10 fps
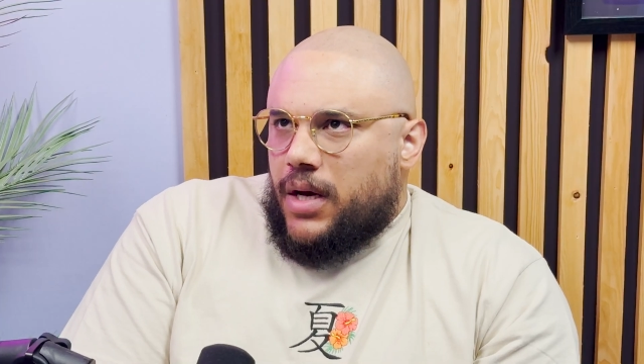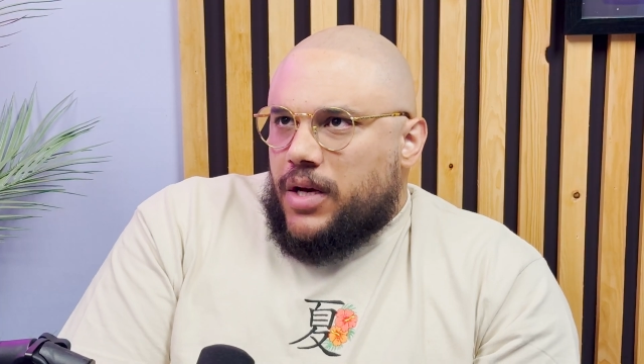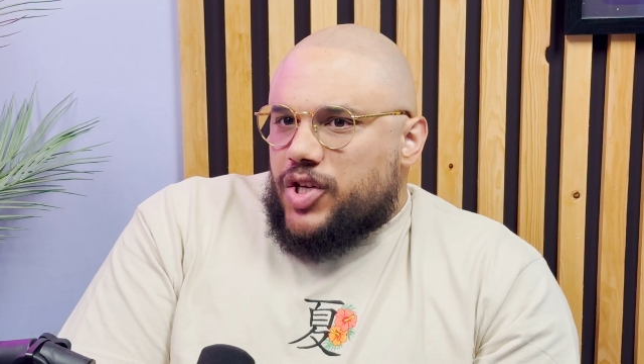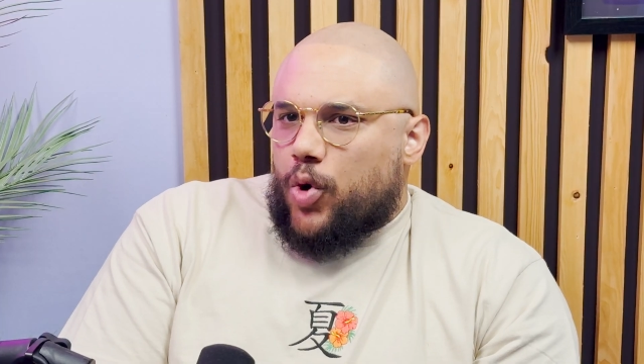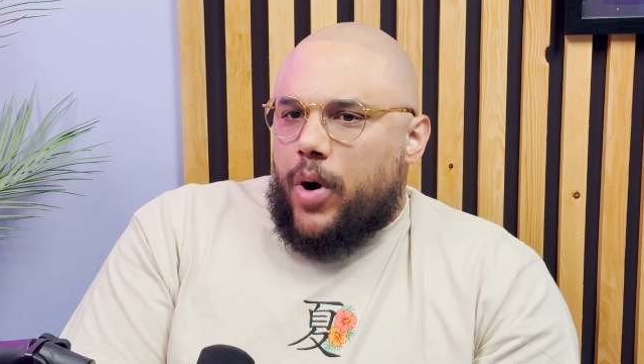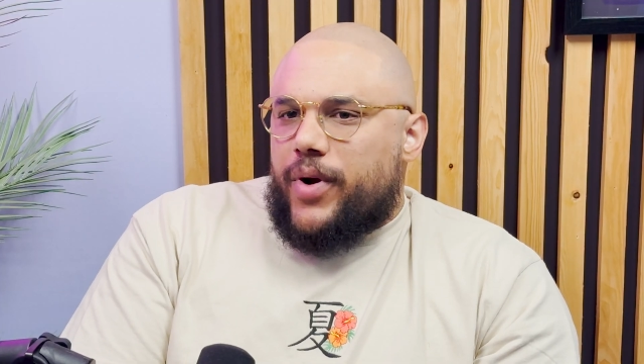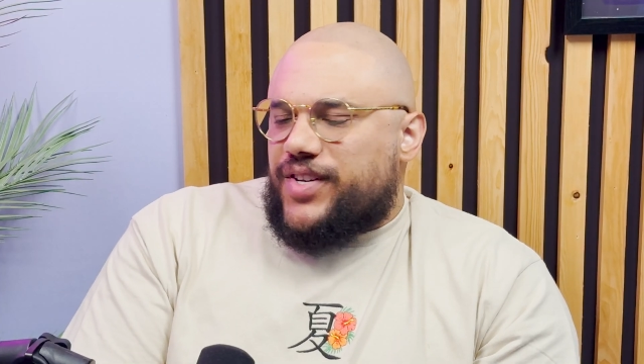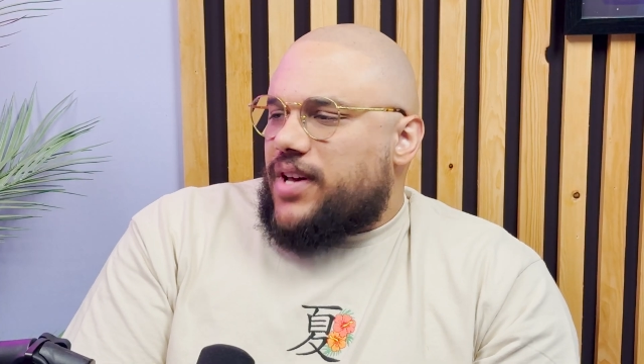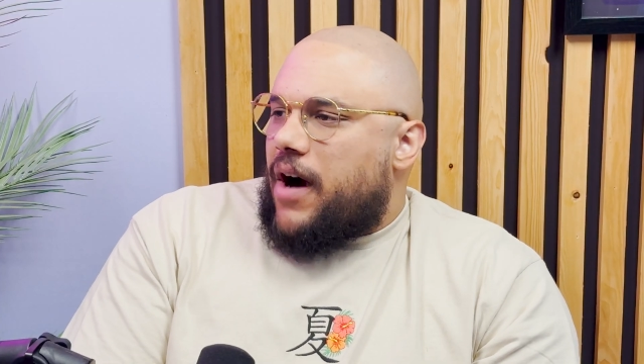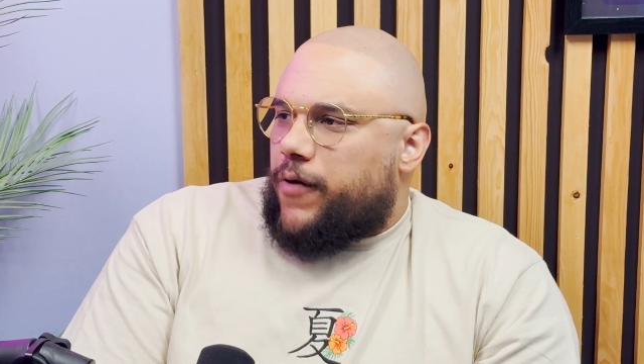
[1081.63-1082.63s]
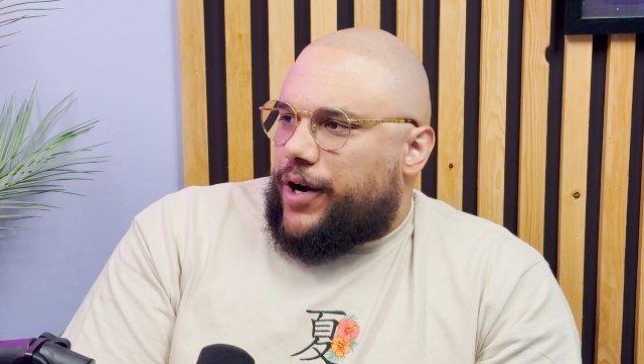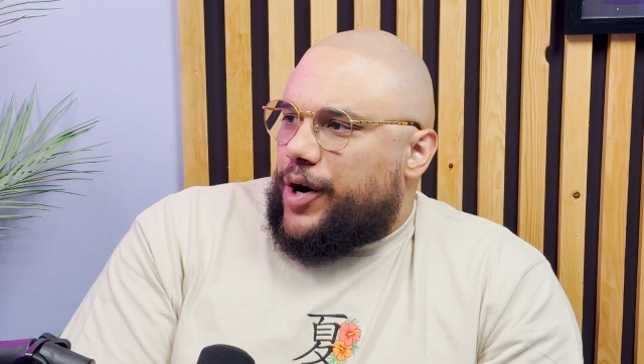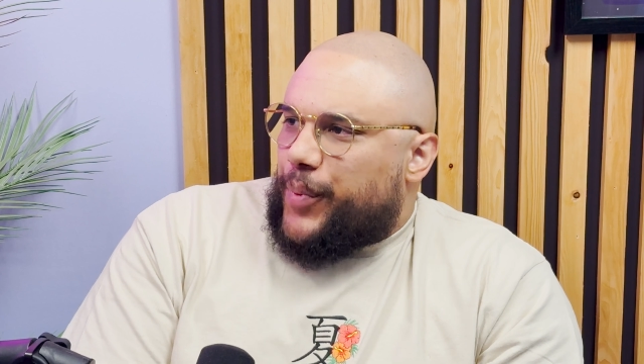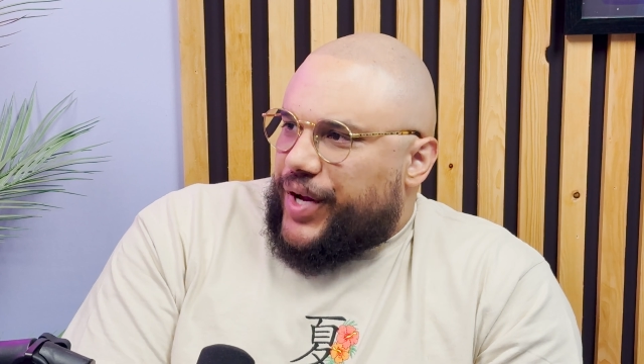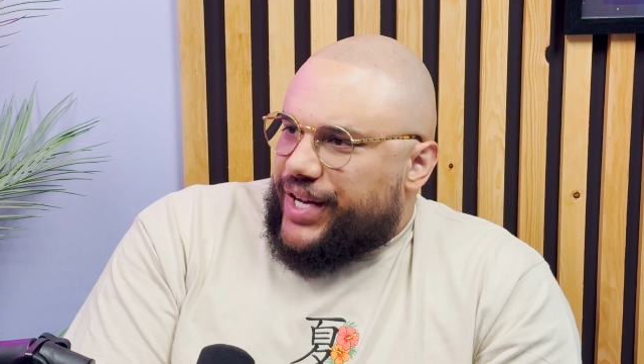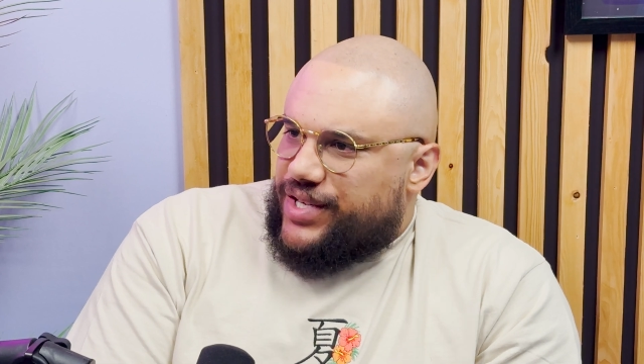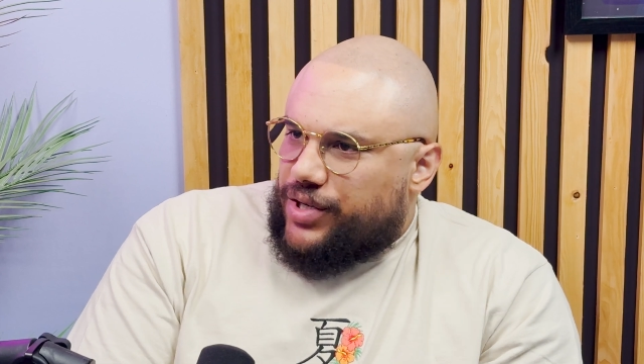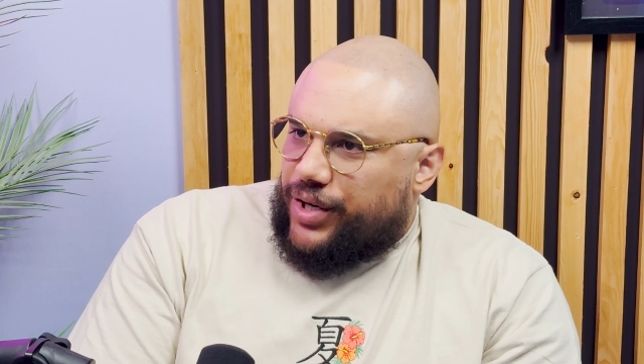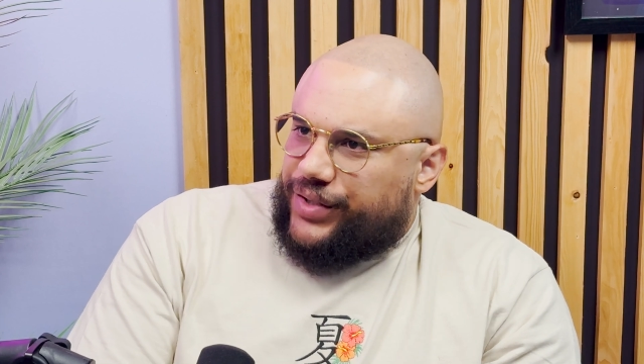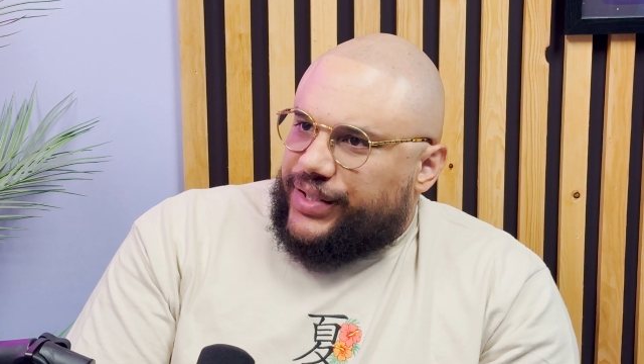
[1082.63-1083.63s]
So where would a software company get
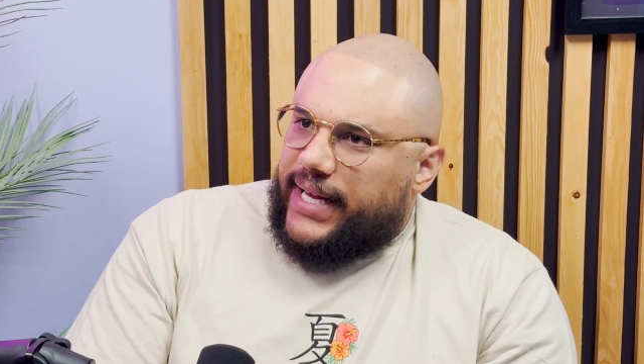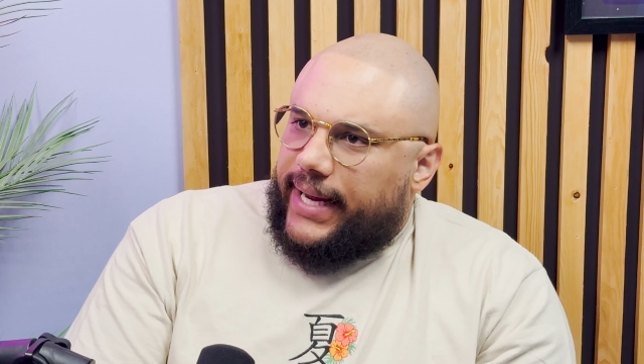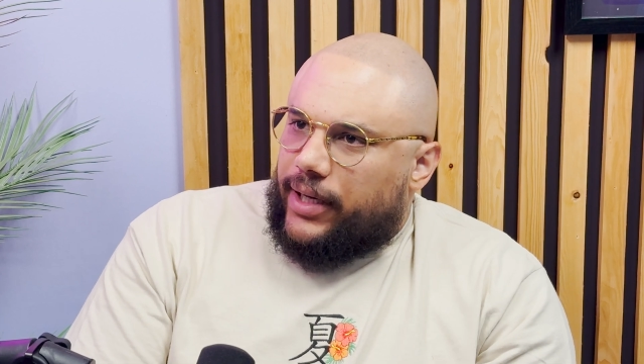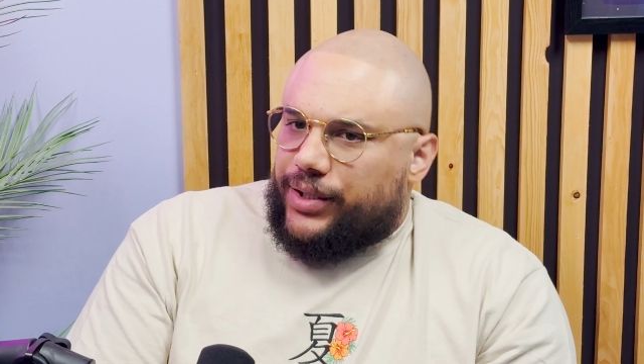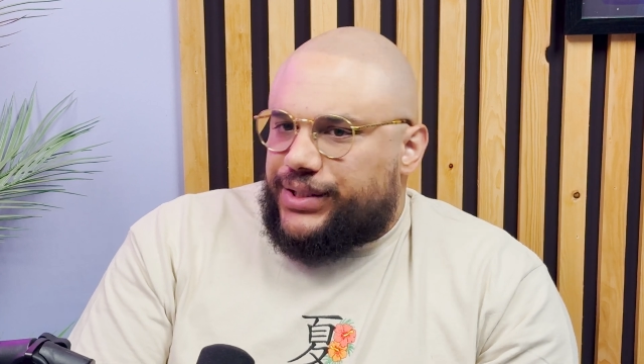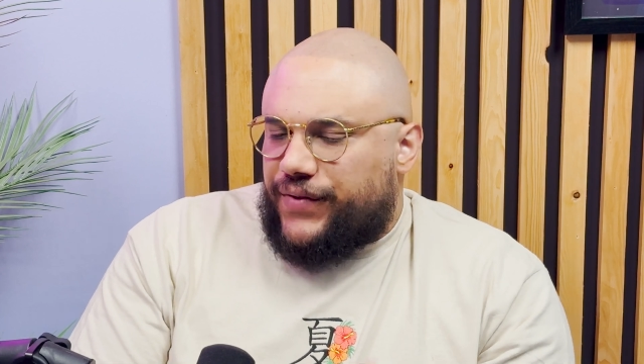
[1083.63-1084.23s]
started today, Chris?